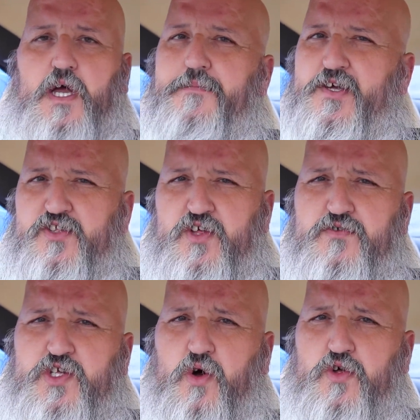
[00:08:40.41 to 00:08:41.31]
Because
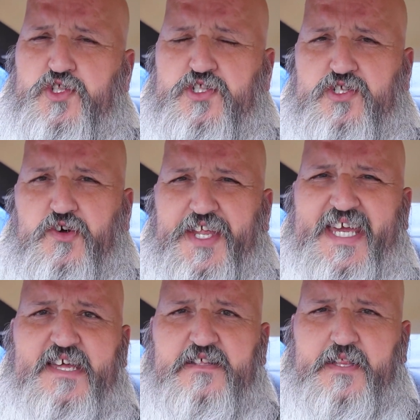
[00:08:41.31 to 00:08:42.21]
those costs could
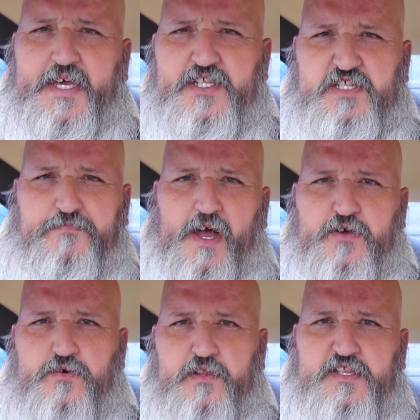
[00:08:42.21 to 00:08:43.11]
easily
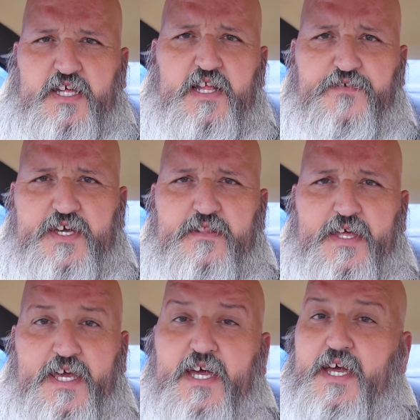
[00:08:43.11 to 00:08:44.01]
spiral
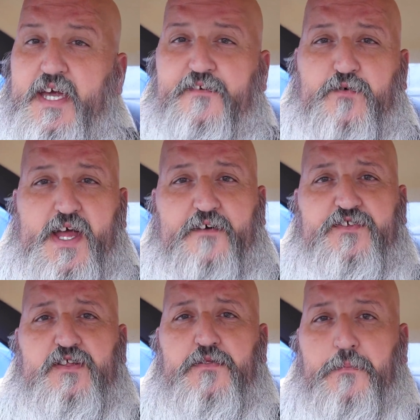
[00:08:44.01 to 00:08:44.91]
significantly. If we have
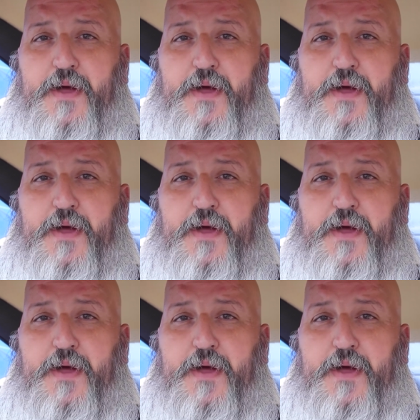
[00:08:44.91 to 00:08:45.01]
to do the